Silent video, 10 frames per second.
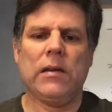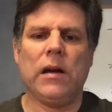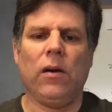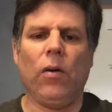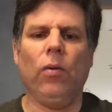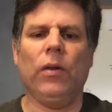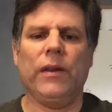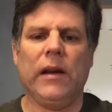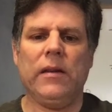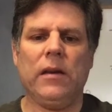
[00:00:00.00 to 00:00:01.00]
got a hole in
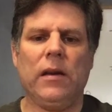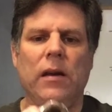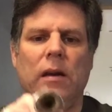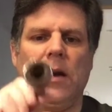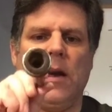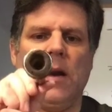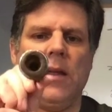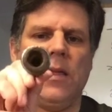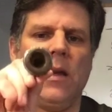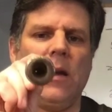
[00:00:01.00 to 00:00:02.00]
the end, and I
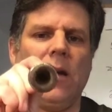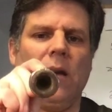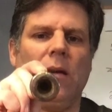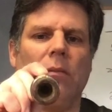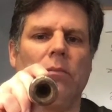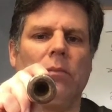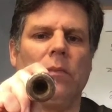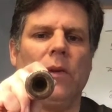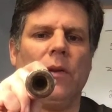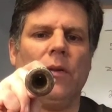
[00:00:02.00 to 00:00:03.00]
think you
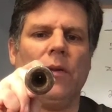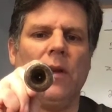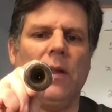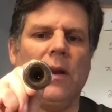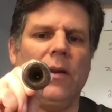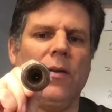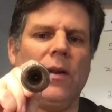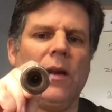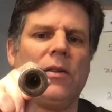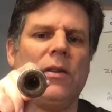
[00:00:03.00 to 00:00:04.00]
can see that you can
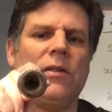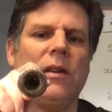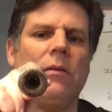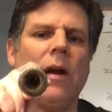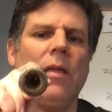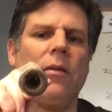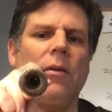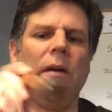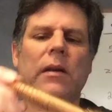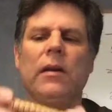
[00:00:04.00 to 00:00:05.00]
actually see right through it.